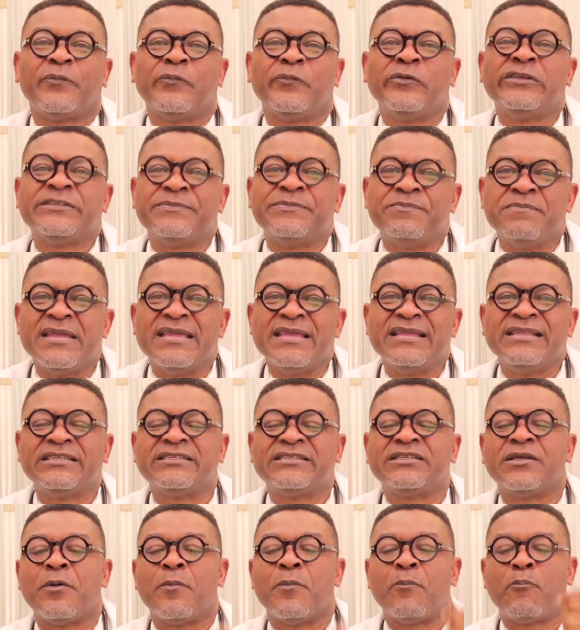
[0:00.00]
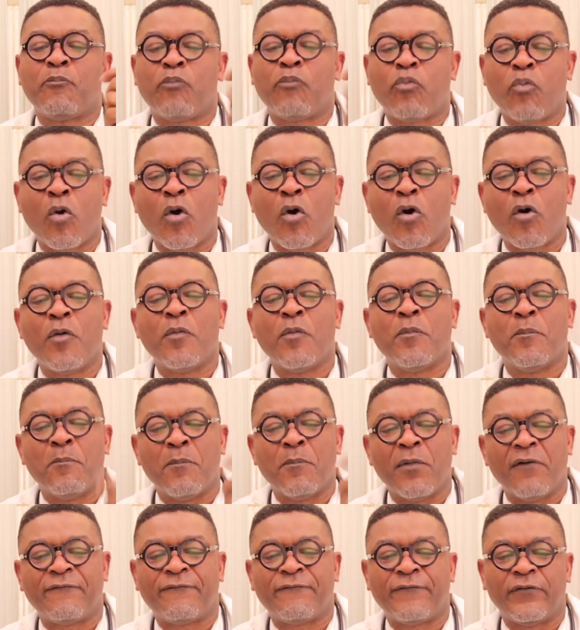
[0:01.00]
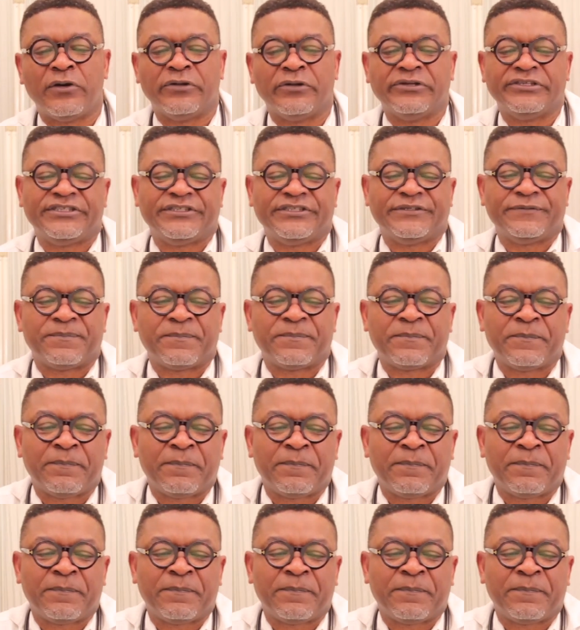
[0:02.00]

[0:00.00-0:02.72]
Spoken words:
which means poor morphology.